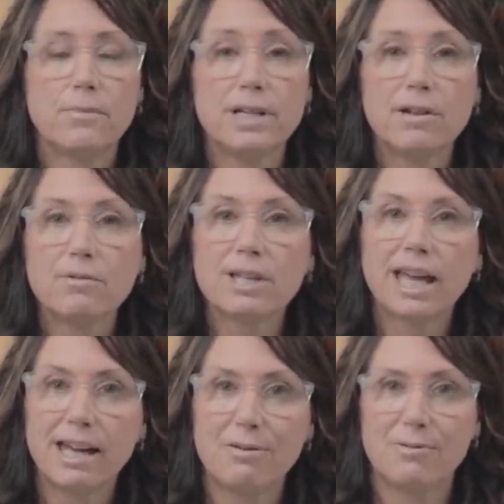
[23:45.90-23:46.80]
We don't
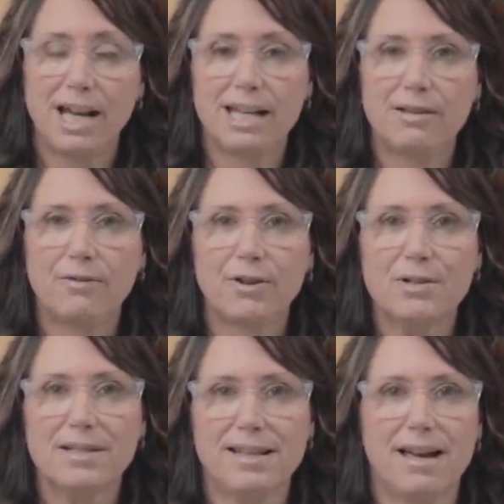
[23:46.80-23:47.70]
get it right the
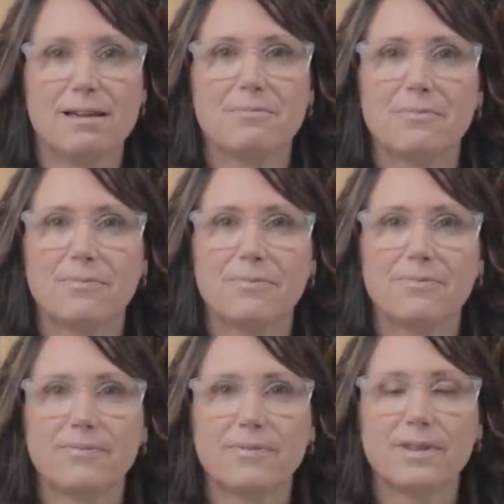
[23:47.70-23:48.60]
first time,
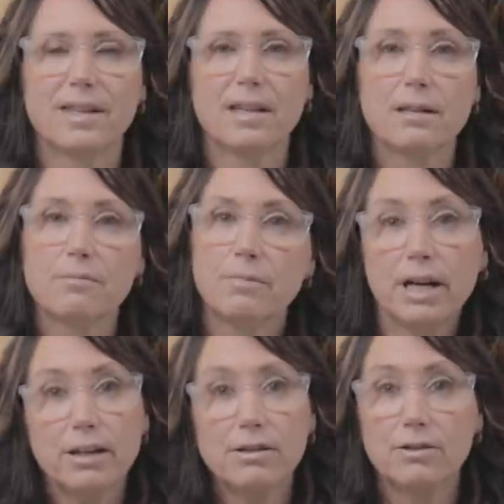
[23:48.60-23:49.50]

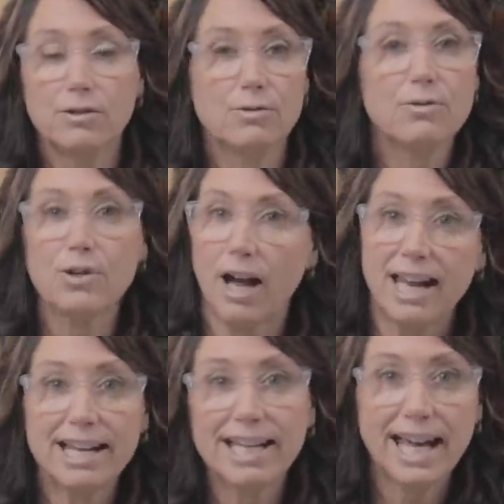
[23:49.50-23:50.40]
but you
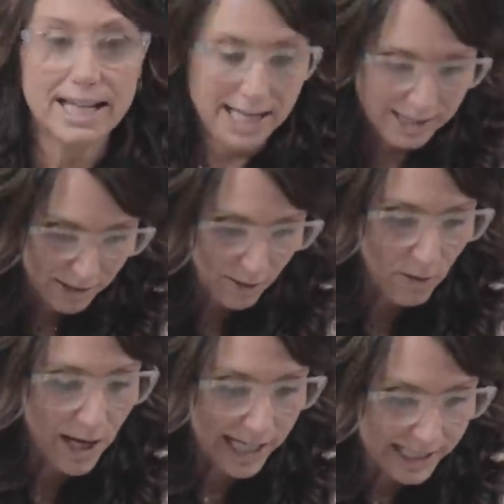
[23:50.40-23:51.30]
try it again. And
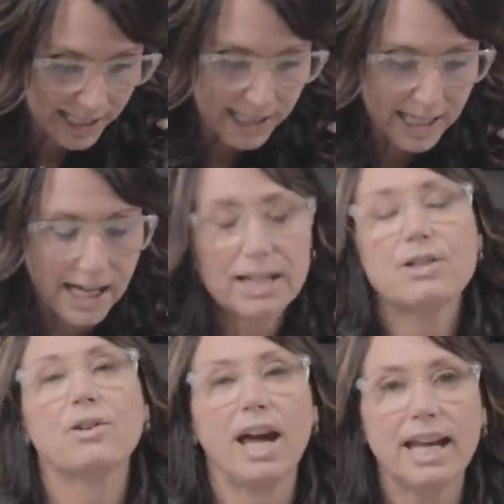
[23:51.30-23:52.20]
so I did. I
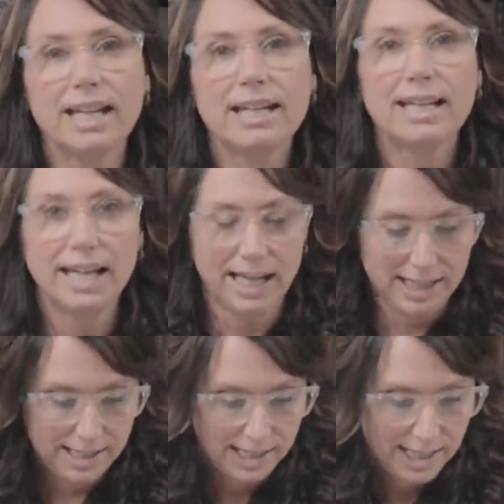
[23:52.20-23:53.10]
tried it again.